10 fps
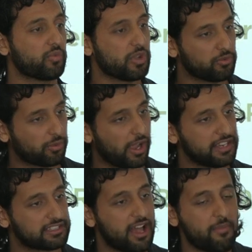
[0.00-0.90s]
we
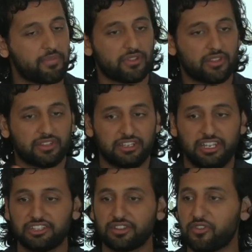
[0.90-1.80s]
raise up
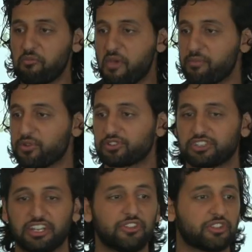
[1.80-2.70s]
each of the members
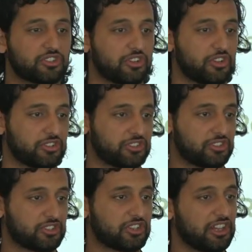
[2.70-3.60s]
in the
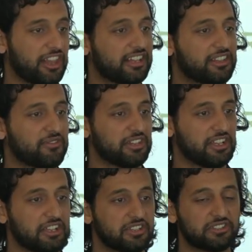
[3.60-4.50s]
church
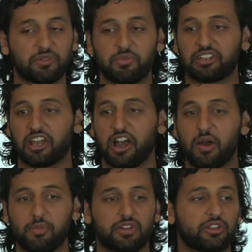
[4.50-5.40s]
collectively to
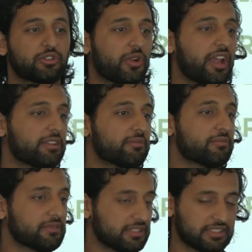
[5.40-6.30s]
become great
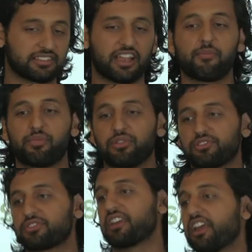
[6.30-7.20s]

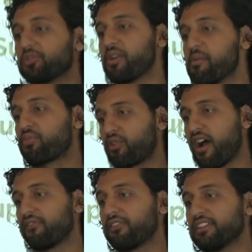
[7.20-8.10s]
disciples and great
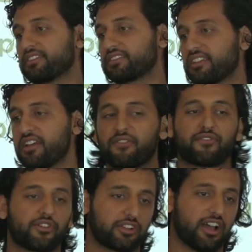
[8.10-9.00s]
prophets
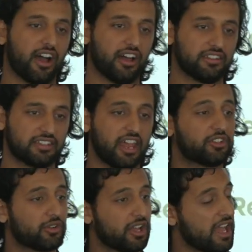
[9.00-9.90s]
for God.
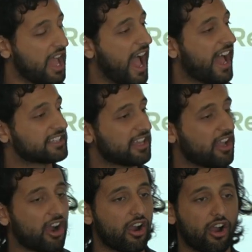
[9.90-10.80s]
And yes. as they
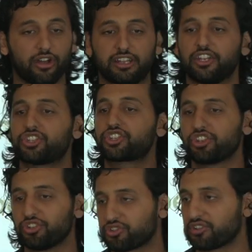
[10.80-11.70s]
are already
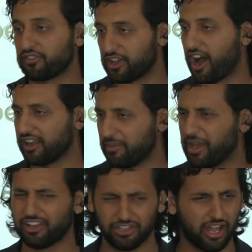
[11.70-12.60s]
children of God.
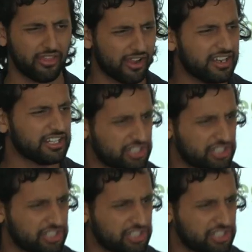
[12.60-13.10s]
Amen. Are, you, are there any